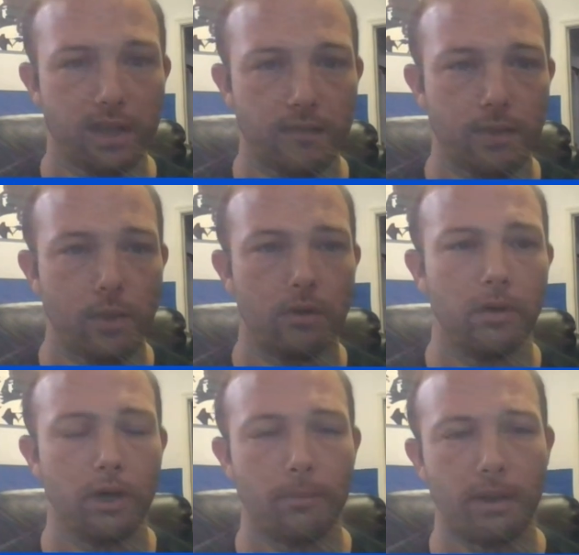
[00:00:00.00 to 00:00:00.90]
give you a
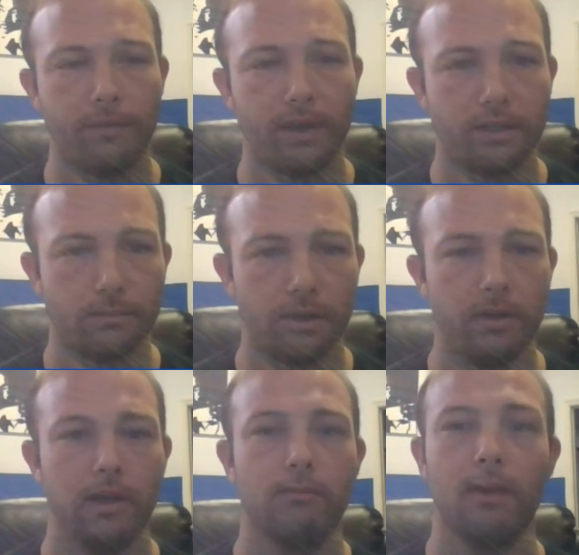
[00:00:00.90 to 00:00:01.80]
little bit of flexibility.